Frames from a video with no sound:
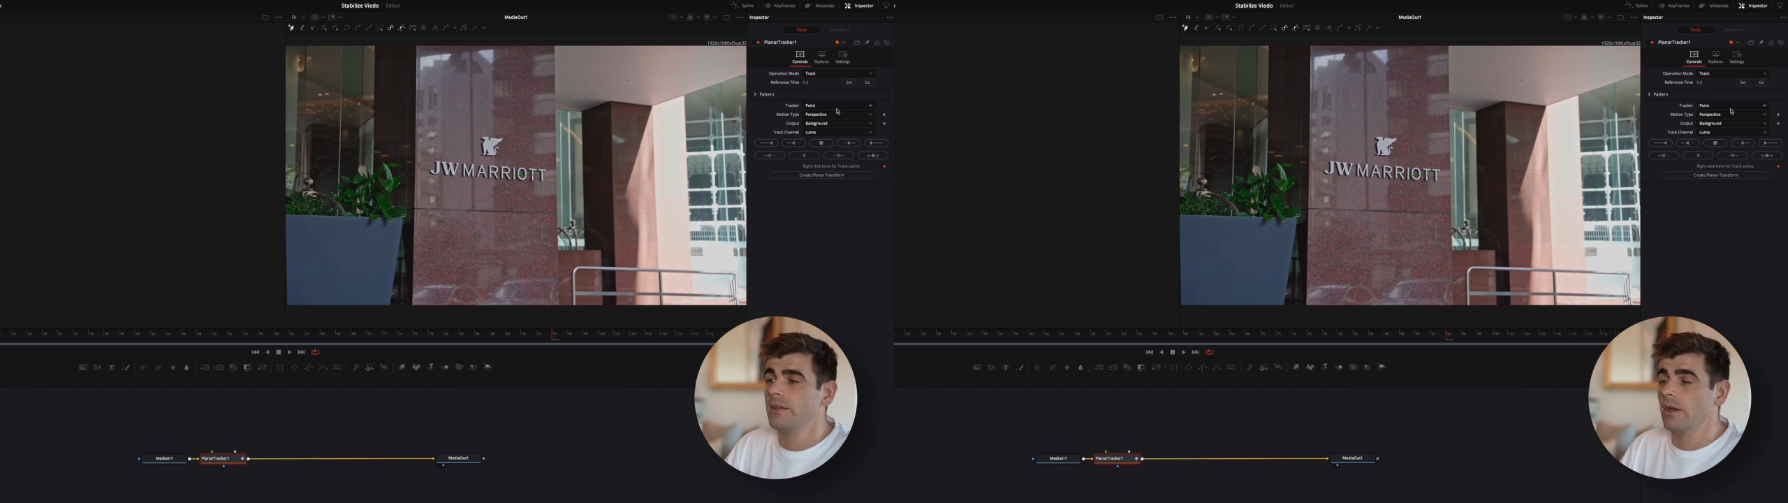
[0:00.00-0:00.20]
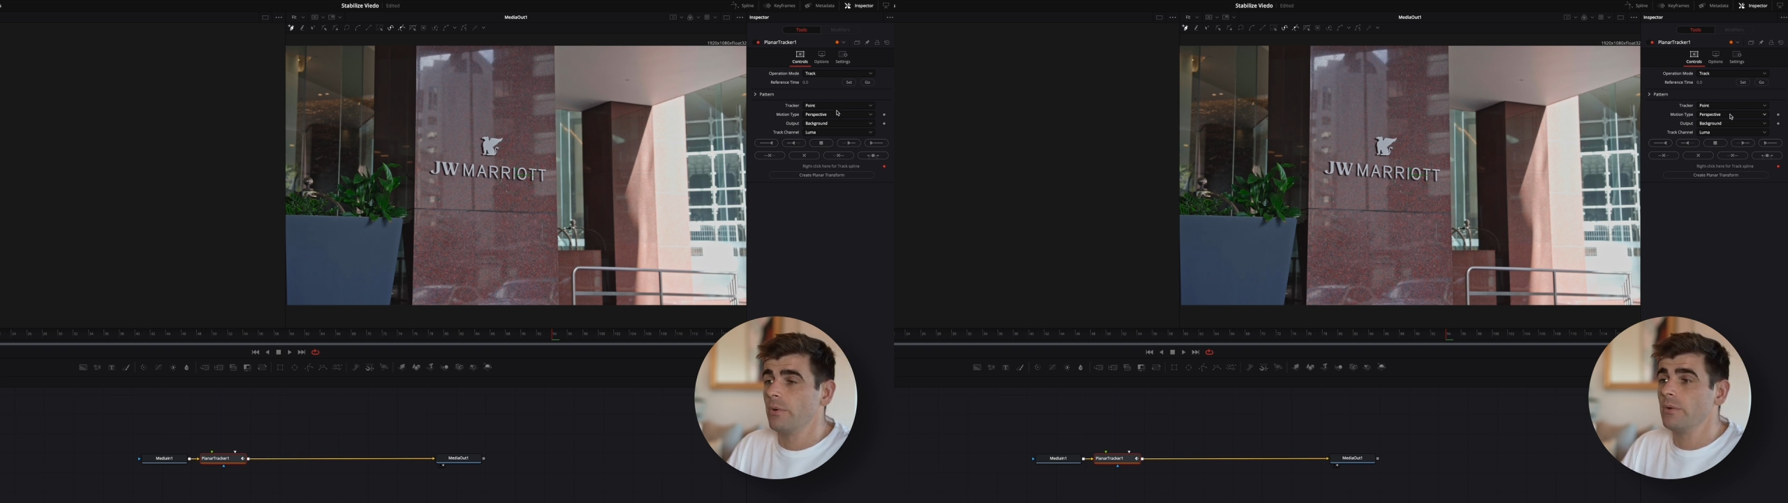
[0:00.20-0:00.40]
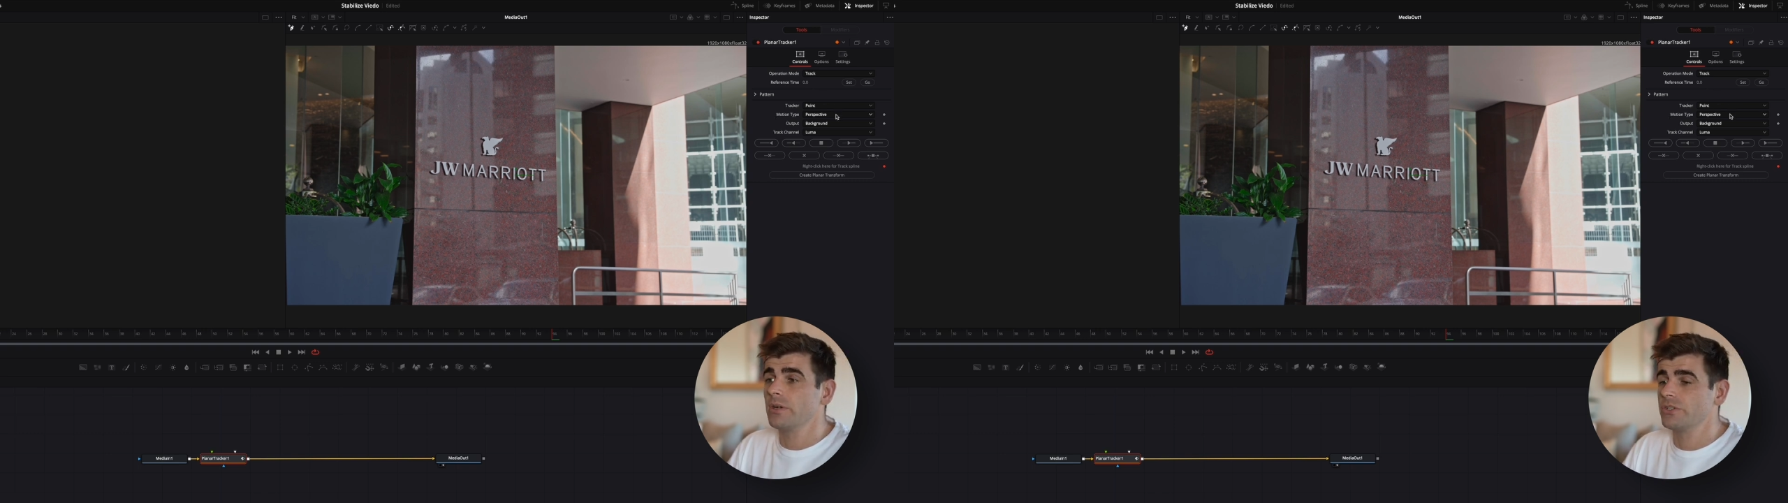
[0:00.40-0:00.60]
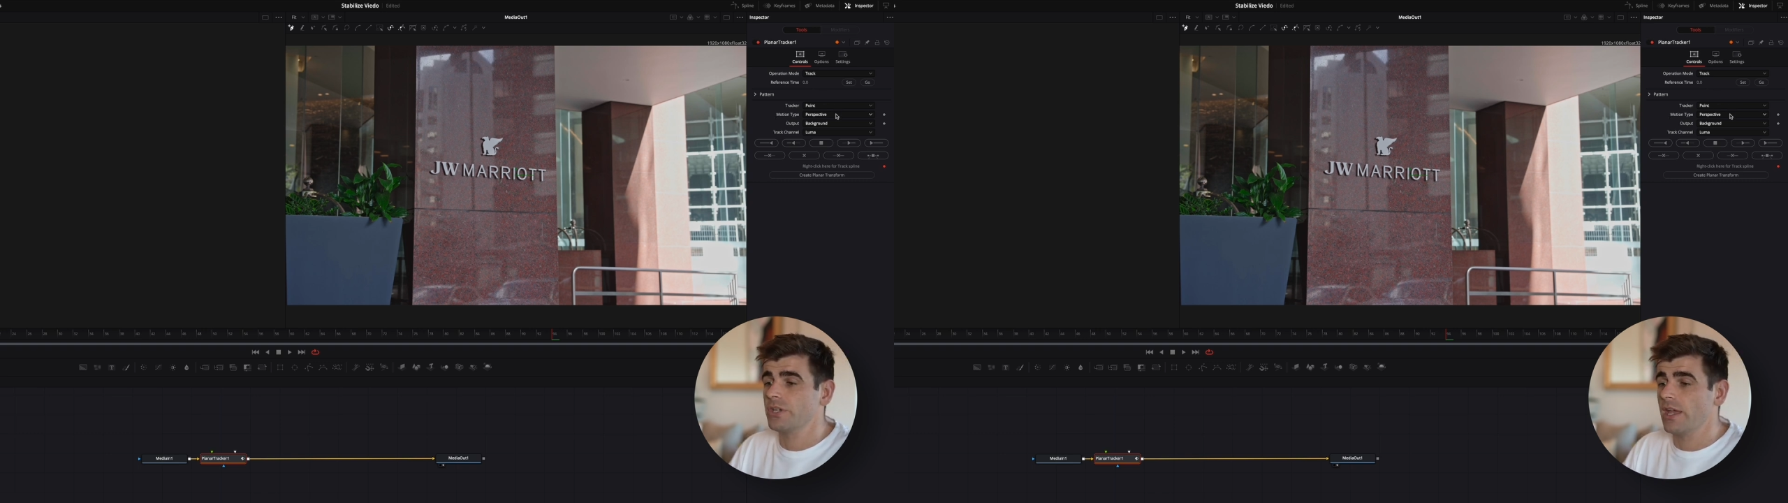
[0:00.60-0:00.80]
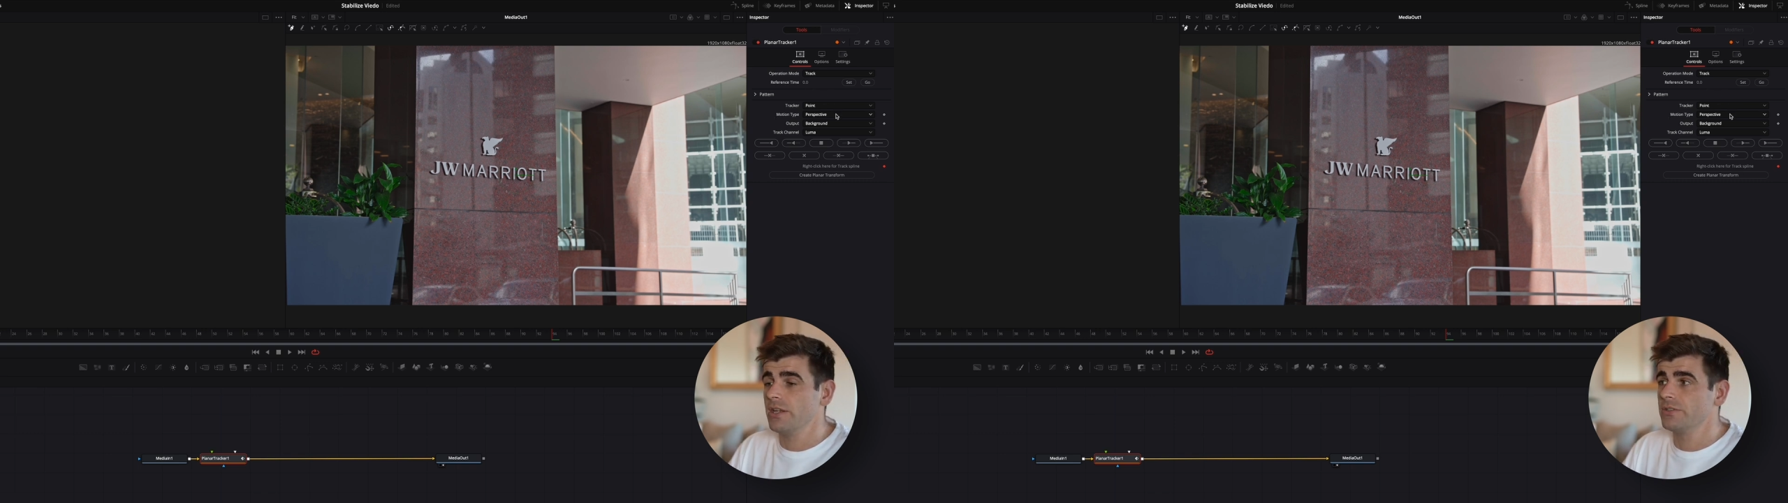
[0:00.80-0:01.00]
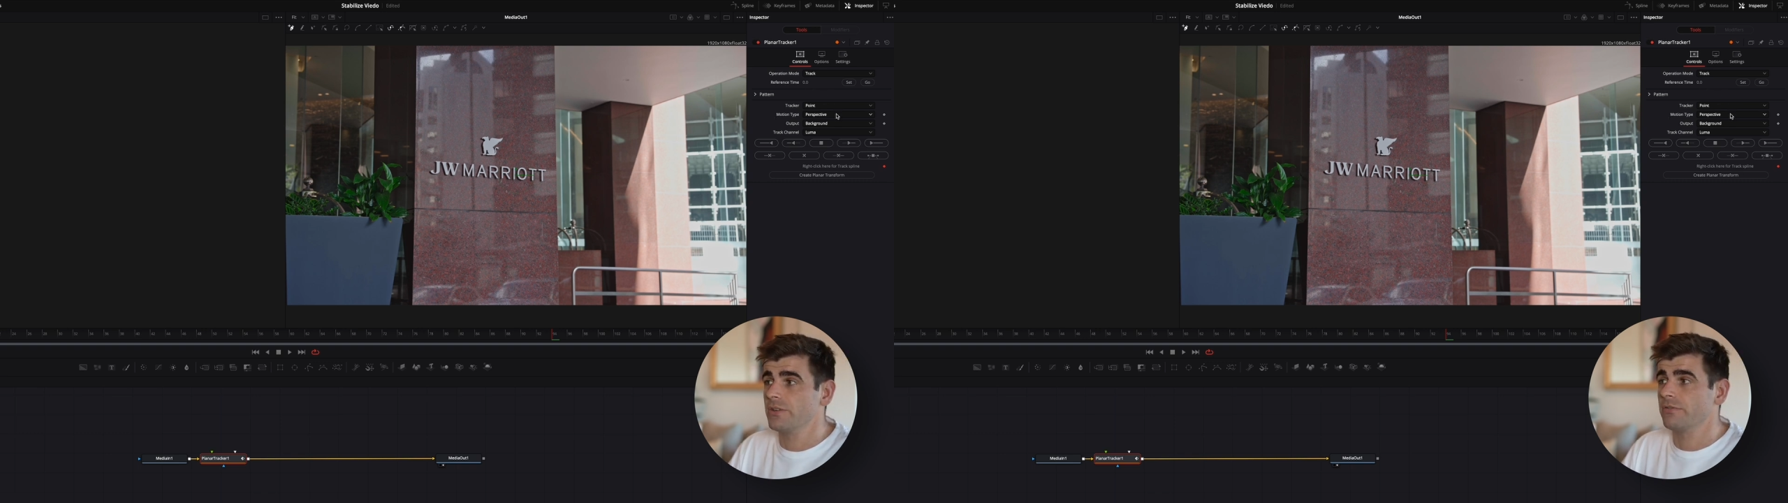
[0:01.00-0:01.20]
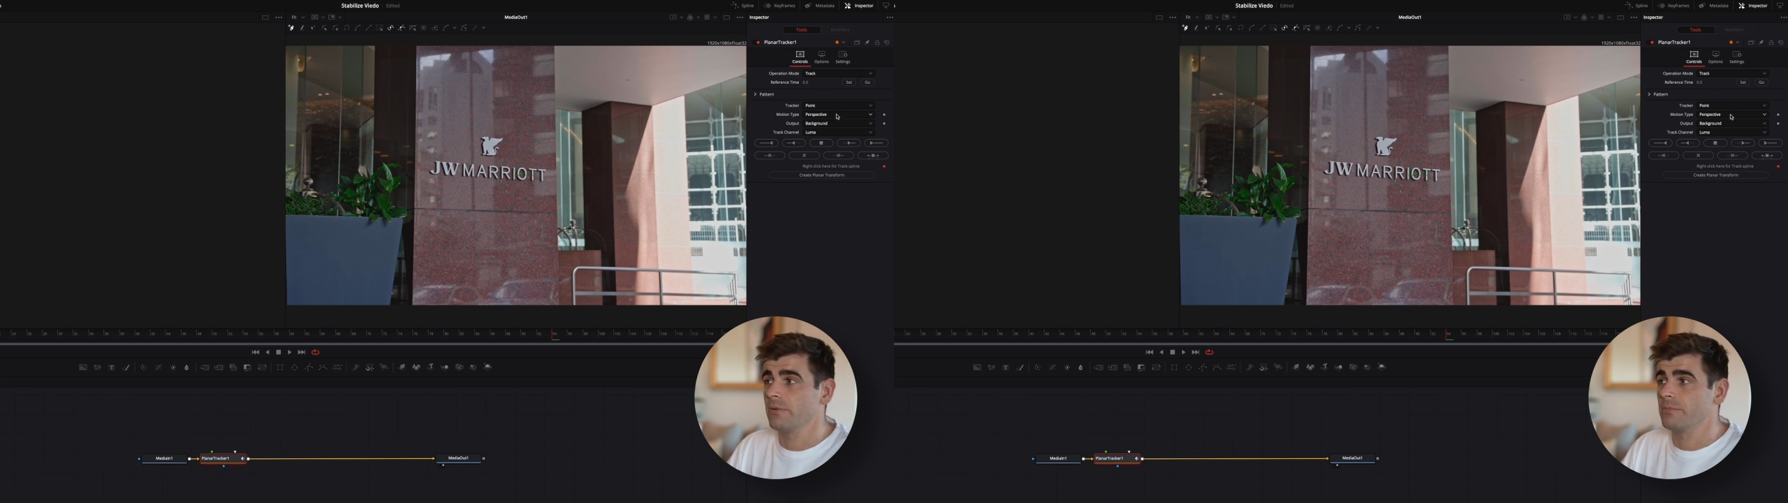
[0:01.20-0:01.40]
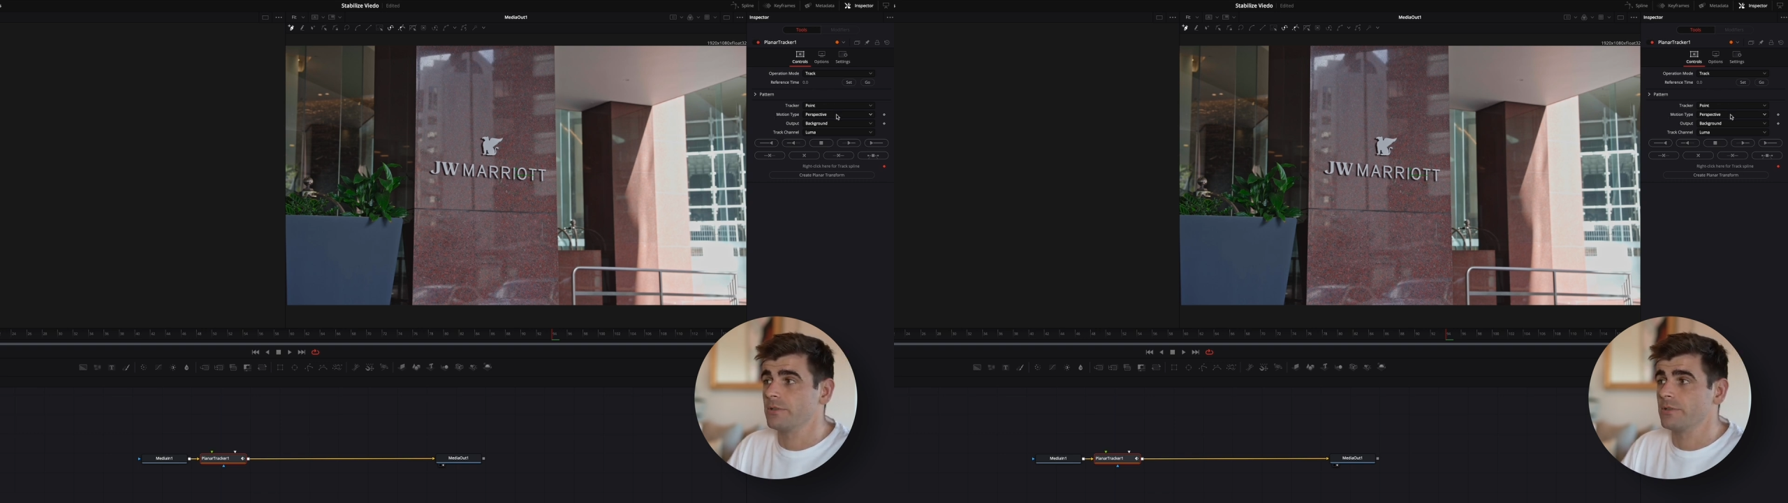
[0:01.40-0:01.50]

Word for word: Now we want to change from